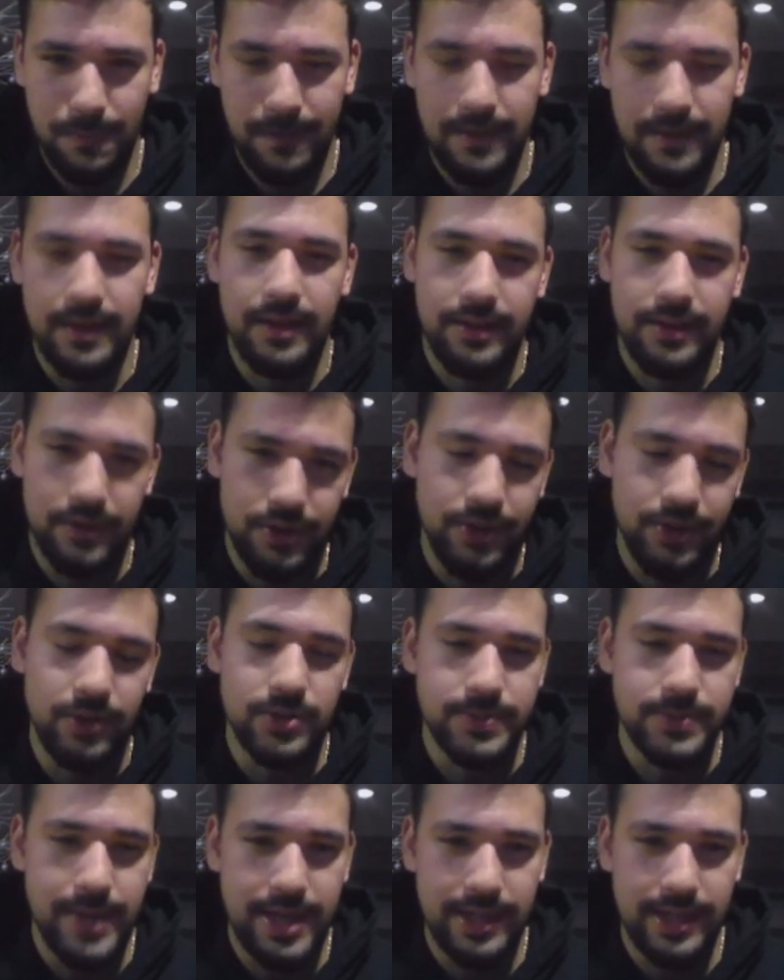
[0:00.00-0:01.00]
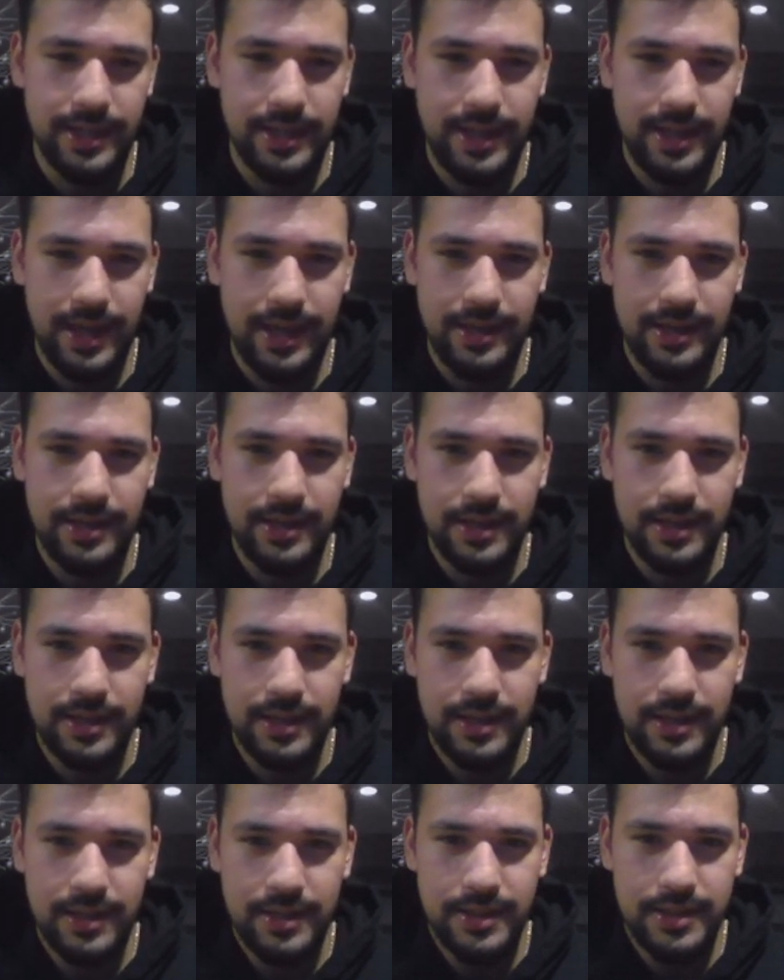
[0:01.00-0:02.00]
Yeah, here he goes Mannequin Cat,
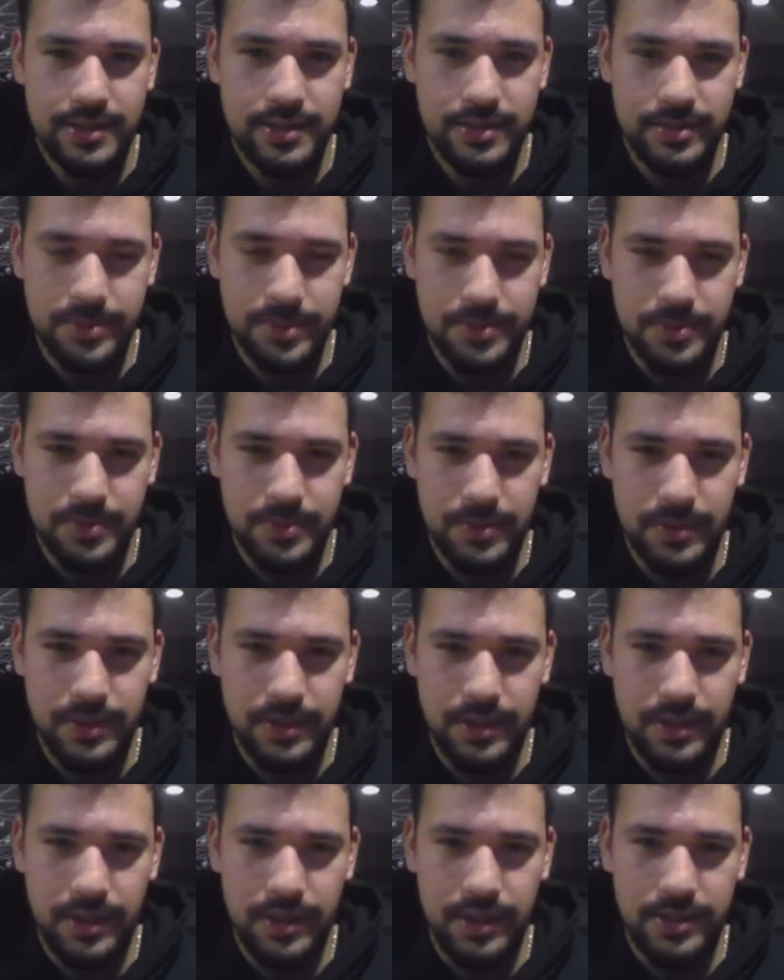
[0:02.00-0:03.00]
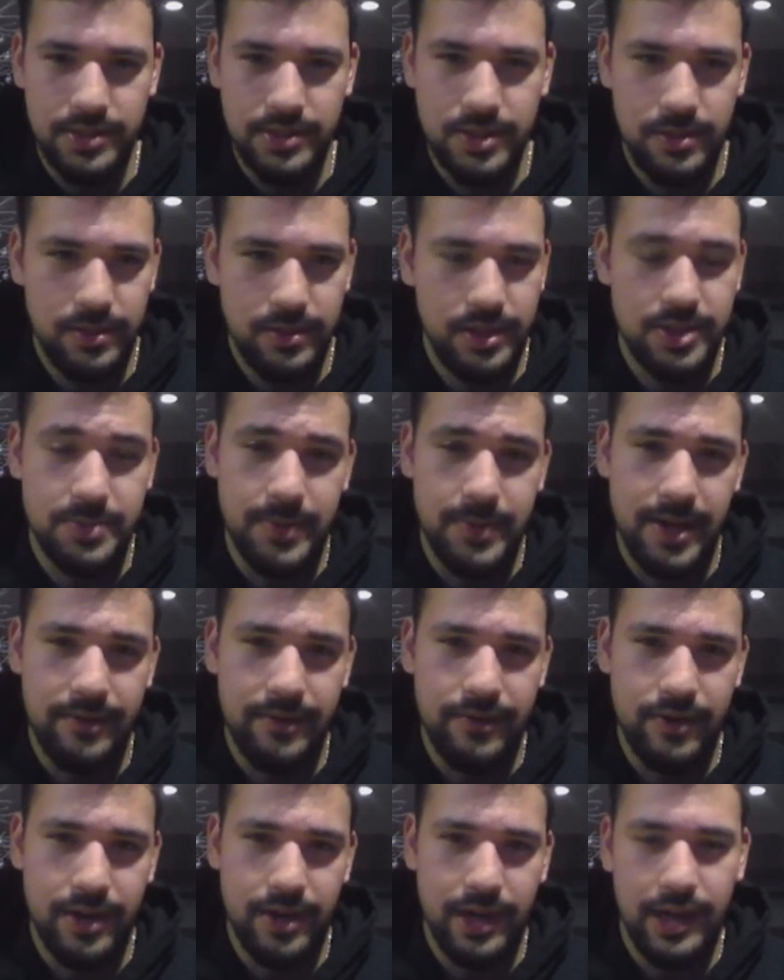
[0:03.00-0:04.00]
summons Per Lily, gets my
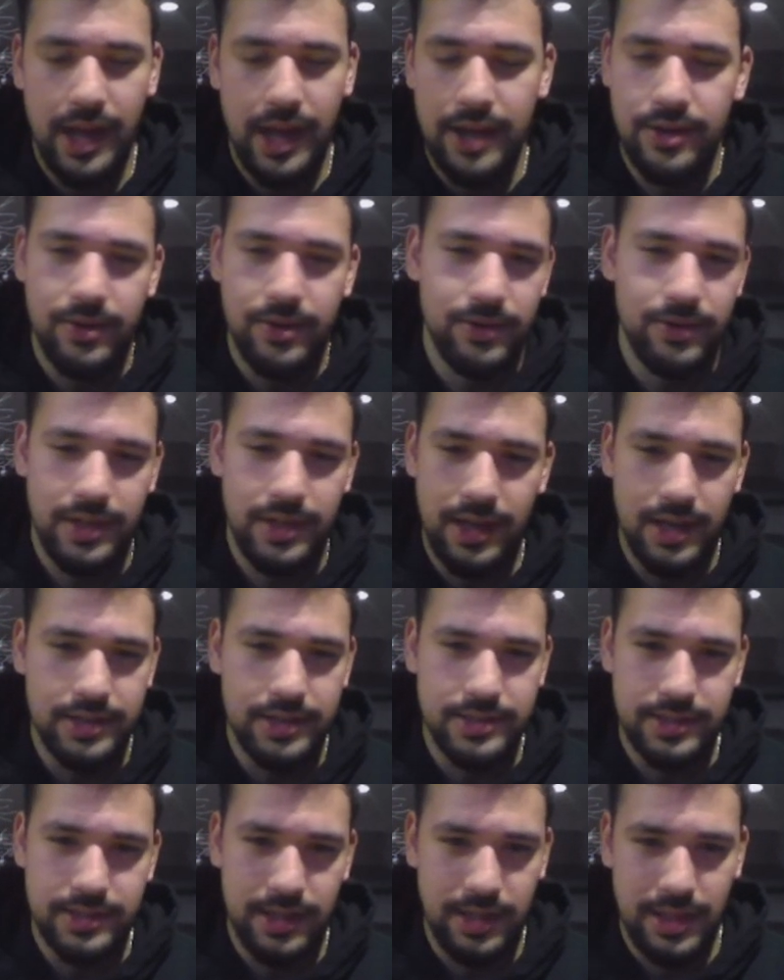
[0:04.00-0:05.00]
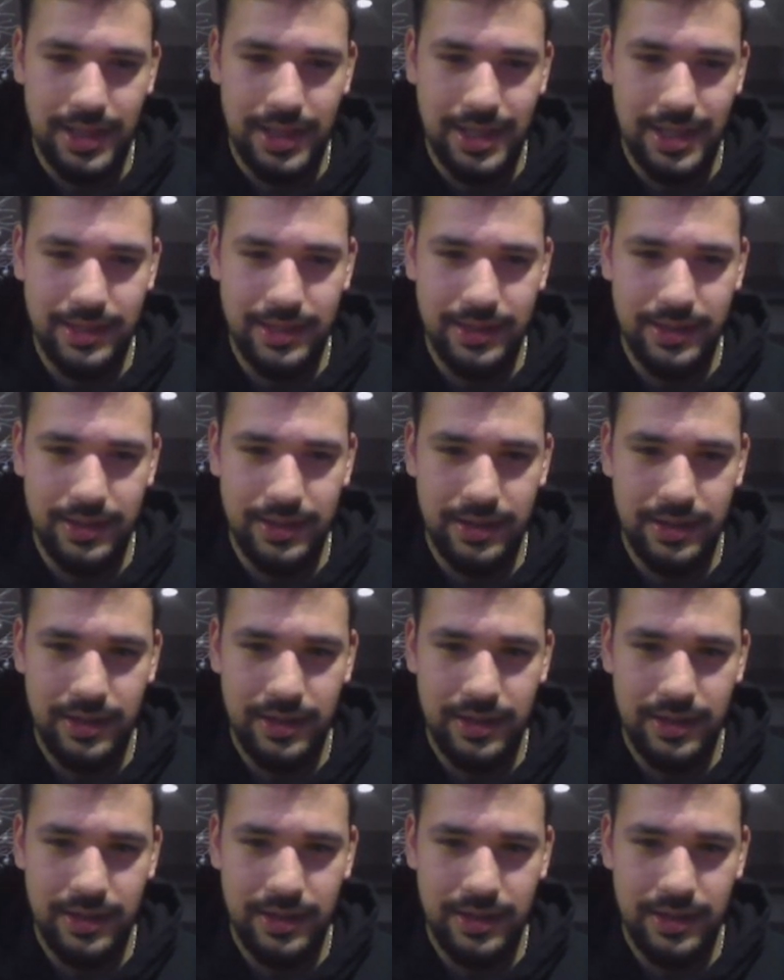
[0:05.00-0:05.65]
friend. I know he has like a lot here.